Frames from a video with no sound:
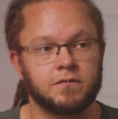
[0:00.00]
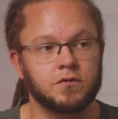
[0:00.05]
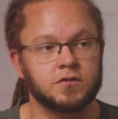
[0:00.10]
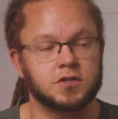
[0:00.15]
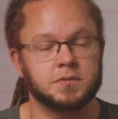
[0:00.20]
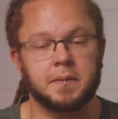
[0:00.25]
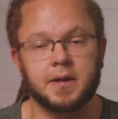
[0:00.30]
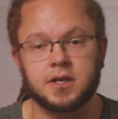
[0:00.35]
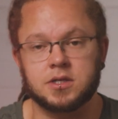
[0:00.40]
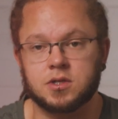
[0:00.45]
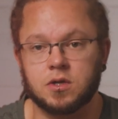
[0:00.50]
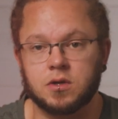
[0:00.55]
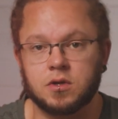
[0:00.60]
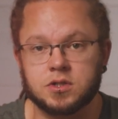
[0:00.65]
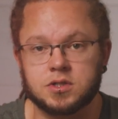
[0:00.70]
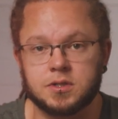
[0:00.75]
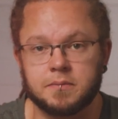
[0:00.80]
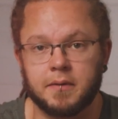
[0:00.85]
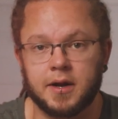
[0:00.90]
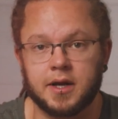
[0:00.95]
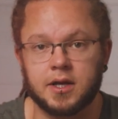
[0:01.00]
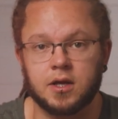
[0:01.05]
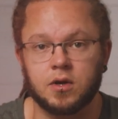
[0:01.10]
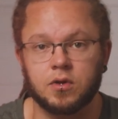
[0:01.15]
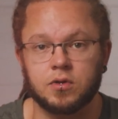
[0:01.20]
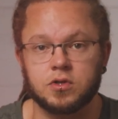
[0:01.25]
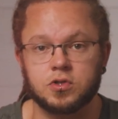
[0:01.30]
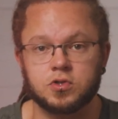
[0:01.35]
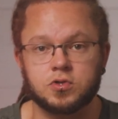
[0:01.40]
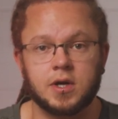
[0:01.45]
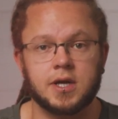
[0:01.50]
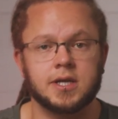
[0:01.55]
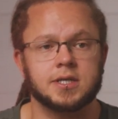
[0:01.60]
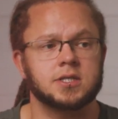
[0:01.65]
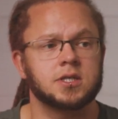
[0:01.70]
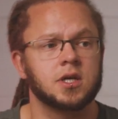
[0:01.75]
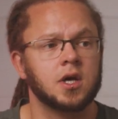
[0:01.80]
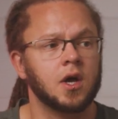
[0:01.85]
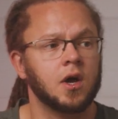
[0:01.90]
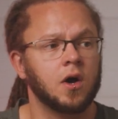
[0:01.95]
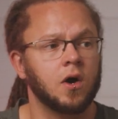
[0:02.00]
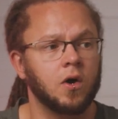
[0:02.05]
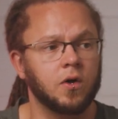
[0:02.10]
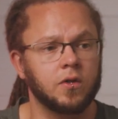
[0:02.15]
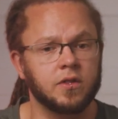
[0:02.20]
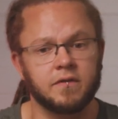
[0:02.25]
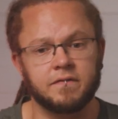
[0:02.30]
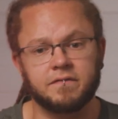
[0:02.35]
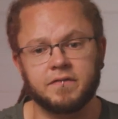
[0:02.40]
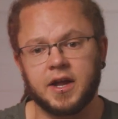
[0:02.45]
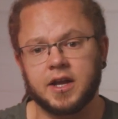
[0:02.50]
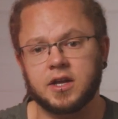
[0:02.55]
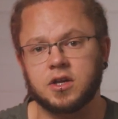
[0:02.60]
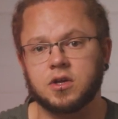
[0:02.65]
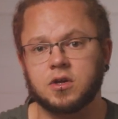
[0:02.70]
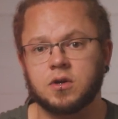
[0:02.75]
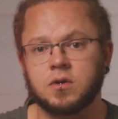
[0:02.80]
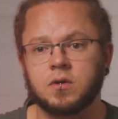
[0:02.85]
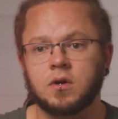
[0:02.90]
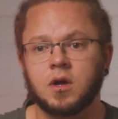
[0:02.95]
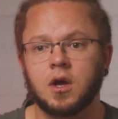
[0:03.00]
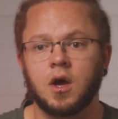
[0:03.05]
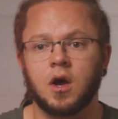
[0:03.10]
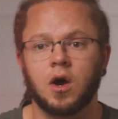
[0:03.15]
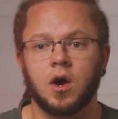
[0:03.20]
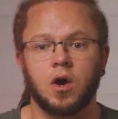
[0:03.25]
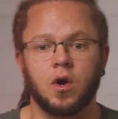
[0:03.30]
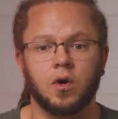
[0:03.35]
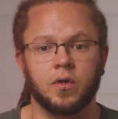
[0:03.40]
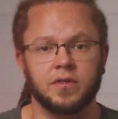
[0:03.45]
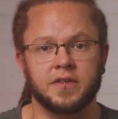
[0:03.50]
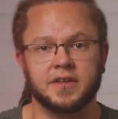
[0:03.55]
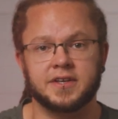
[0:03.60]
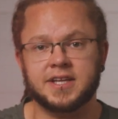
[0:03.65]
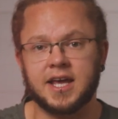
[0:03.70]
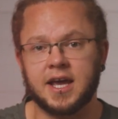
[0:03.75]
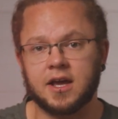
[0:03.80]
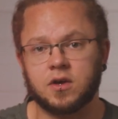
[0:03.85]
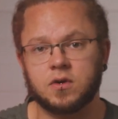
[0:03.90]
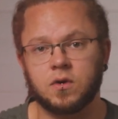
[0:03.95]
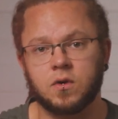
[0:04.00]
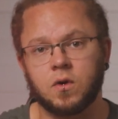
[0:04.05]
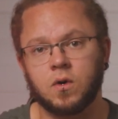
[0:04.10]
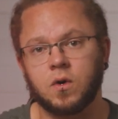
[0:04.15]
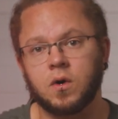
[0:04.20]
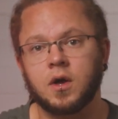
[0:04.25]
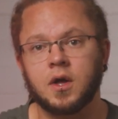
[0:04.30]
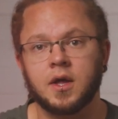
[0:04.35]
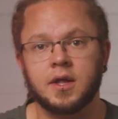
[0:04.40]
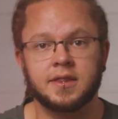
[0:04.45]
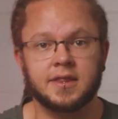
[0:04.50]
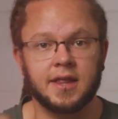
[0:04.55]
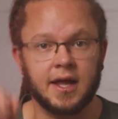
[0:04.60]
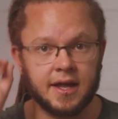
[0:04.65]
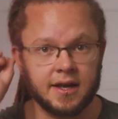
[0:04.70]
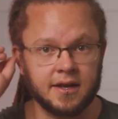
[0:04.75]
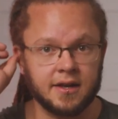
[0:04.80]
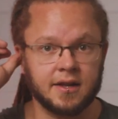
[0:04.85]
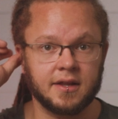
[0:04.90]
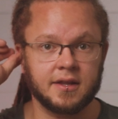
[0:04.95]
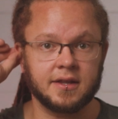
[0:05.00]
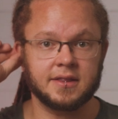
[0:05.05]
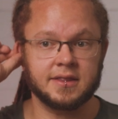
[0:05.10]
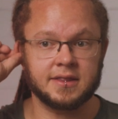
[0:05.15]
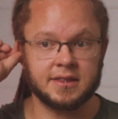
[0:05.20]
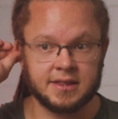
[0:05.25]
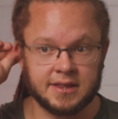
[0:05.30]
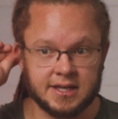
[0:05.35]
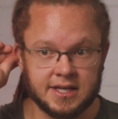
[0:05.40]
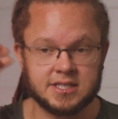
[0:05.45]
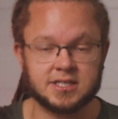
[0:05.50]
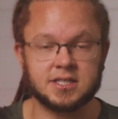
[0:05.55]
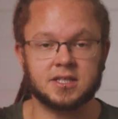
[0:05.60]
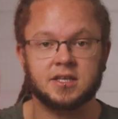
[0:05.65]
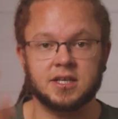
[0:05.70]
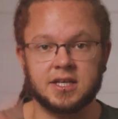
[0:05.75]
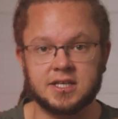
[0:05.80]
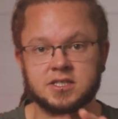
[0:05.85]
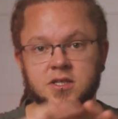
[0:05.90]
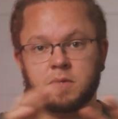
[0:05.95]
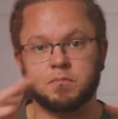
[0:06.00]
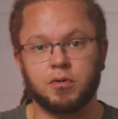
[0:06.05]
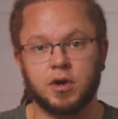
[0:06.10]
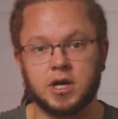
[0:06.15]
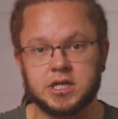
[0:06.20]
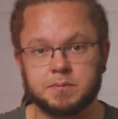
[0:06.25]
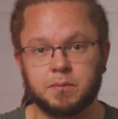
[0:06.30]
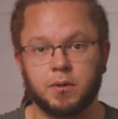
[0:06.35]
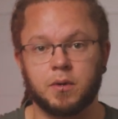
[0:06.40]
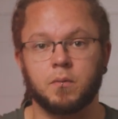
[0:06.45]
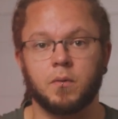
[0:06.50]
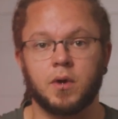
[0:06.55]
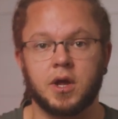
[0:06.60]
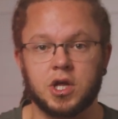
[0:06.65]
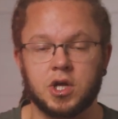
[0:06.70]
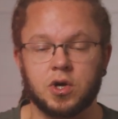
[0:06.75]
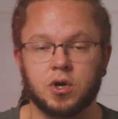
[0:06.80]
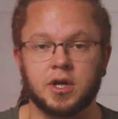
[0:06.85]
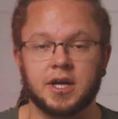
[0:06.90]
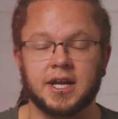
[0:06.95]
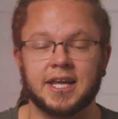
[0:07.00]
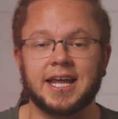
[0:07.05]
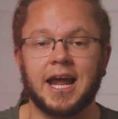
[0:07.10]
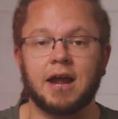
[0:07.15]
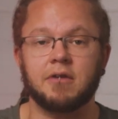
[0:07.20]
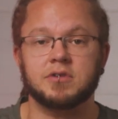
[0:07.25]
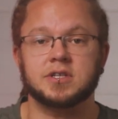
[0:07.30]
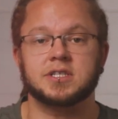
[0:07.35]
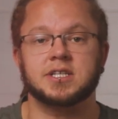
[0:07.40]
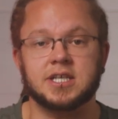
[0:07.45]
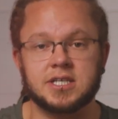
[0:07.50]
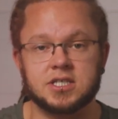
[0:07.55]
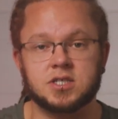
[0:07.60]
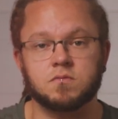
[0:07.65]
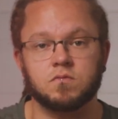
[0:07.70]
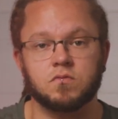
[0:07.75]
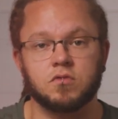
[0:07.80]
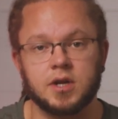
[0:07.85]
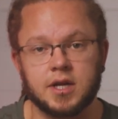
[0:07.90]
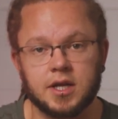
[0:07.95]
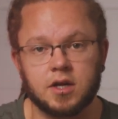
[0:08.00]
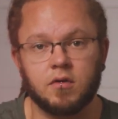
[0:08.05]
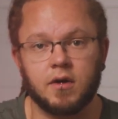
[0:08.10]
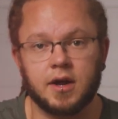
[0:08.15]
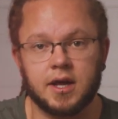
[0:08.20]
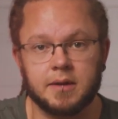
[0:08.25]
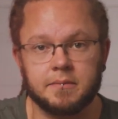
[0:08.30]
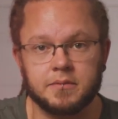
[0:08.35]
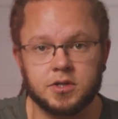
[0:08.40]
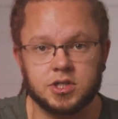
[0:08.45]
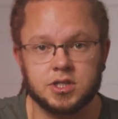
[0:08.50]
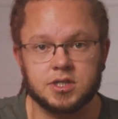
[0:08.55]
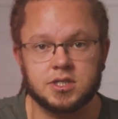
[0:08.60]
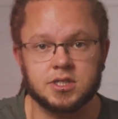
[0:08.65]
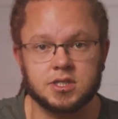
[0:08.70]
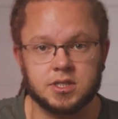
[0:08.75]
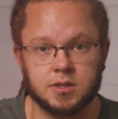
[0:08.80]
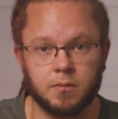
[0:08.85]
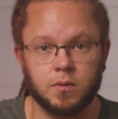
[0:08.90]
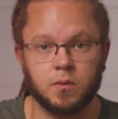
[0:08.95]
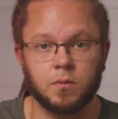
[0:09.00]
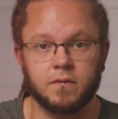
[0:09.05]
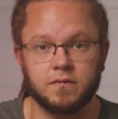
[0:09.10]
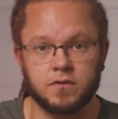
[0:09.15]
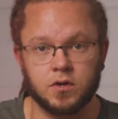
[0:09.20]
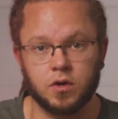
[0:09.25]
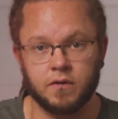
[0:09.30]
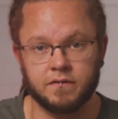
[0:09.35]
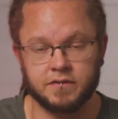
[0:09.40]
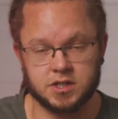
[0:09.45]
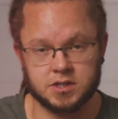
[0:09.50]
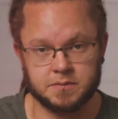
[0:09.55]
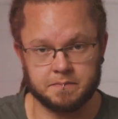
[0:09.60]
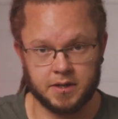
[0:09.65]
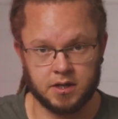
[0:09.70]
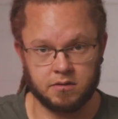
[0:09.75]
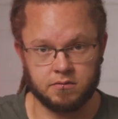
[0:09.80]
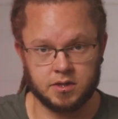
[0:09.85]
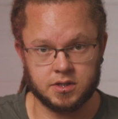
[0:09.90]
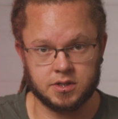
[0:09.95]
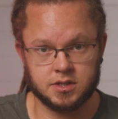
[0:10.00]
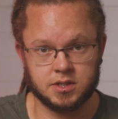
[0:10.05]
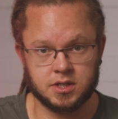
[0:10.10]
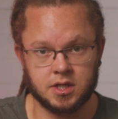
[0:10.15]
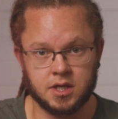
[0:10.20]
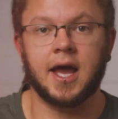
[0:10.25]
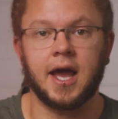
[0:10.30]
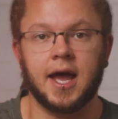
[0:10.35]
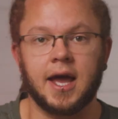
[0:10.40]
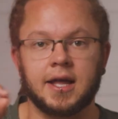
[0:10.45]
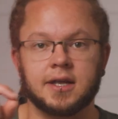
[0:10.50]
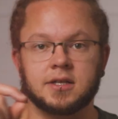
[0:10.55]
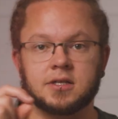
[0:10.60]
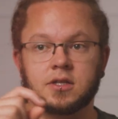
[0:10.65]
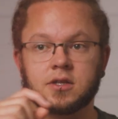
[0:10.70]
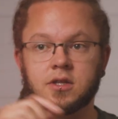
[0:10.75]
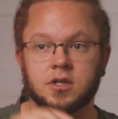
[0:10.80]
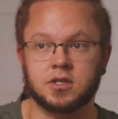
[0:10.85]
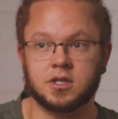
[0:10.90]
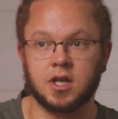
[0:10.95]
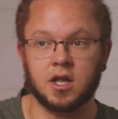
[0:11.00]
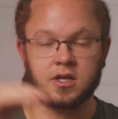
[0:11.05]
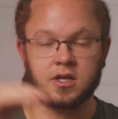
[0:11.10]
you spent a lot of money on the dress, on the venue, on the decor, then this is the price point where you're going to guarantee some really great images and someone with a lot of experience. And the